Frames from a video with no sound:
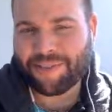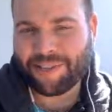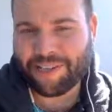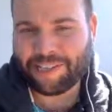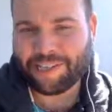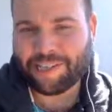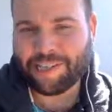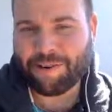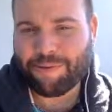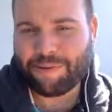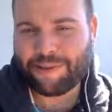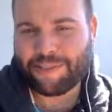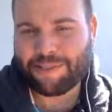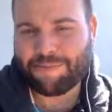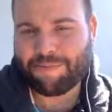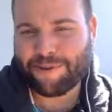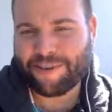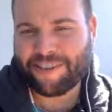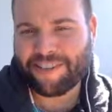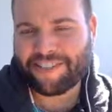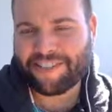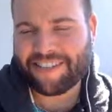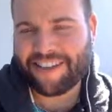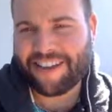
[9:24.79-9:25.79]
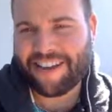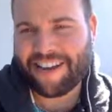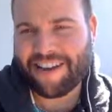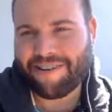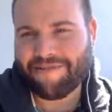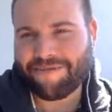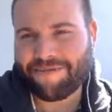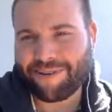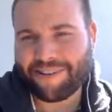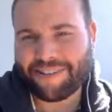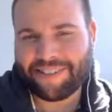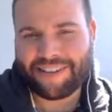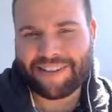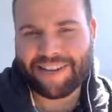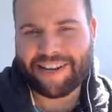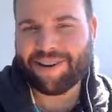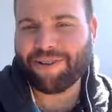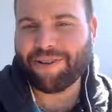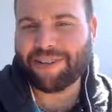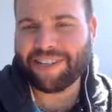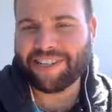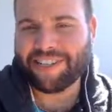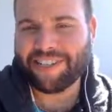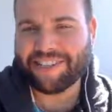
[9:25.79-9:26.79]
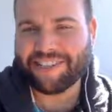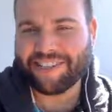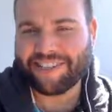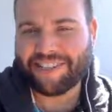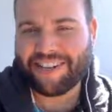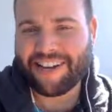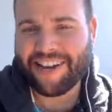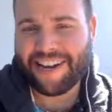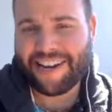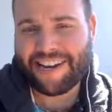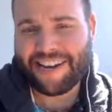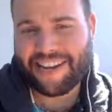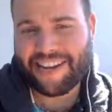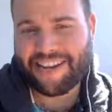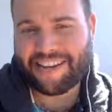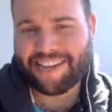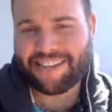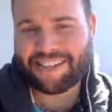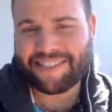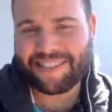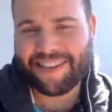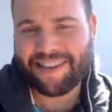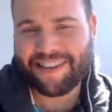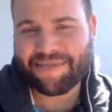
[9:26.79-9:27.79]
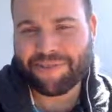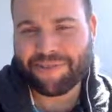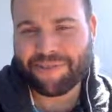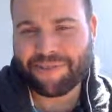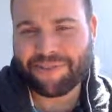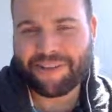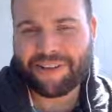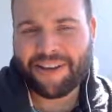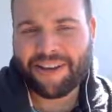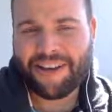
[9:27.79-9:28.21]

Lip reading: The lowest price I have right now is $987,